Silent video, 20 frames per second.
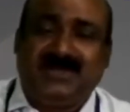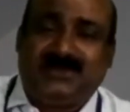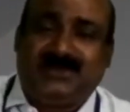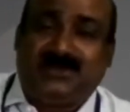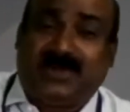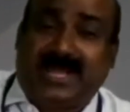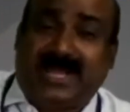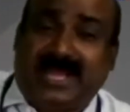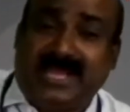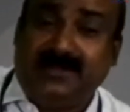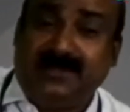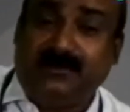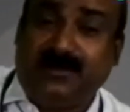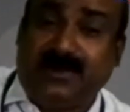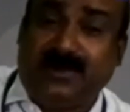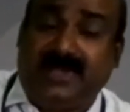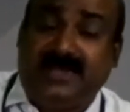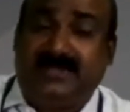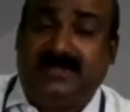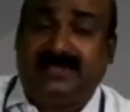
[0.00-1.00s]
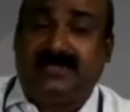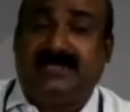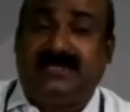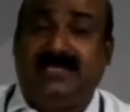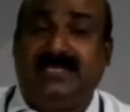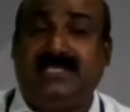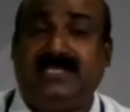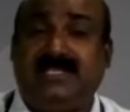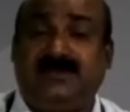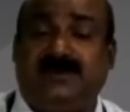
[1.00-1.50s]
So I want
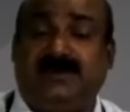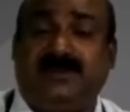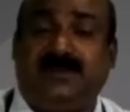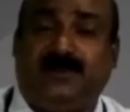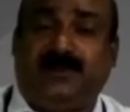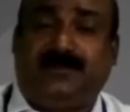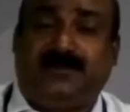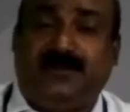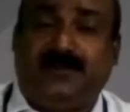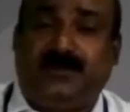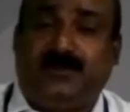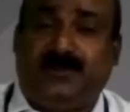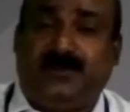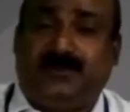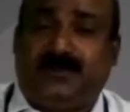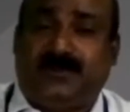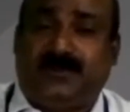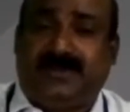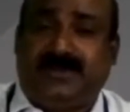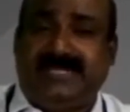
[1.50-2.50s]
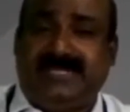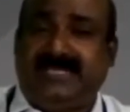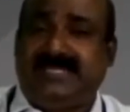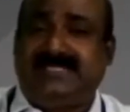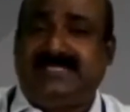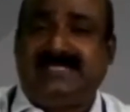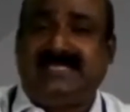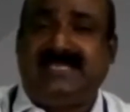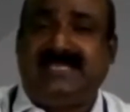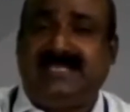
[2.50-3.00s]
each one of you for
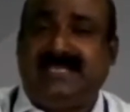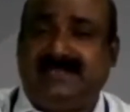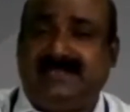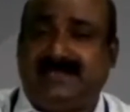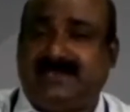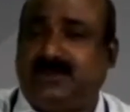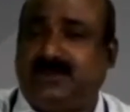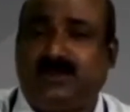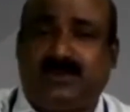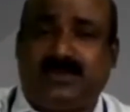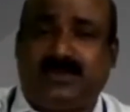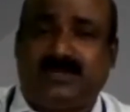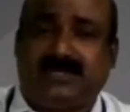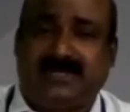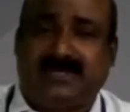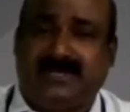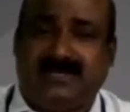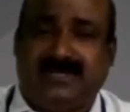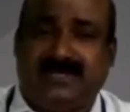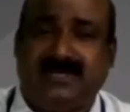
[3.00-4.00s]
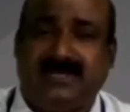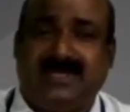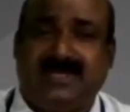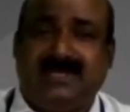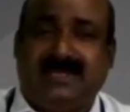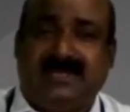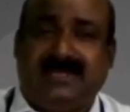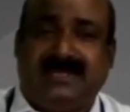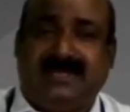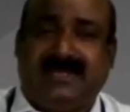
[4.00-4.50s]
easy, quick
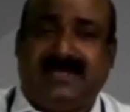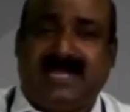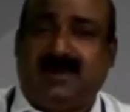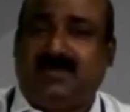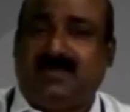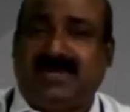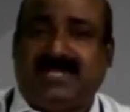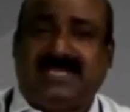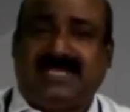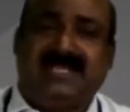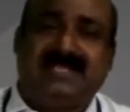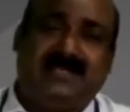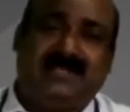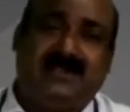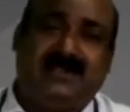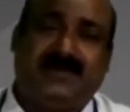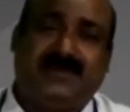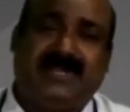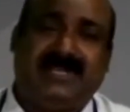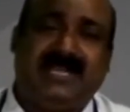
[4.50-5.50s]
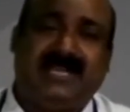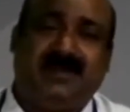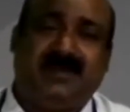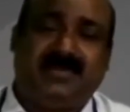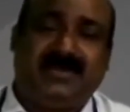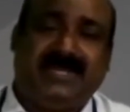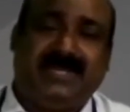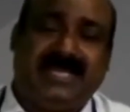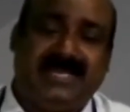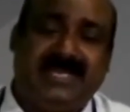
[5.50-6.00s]
application of NLP.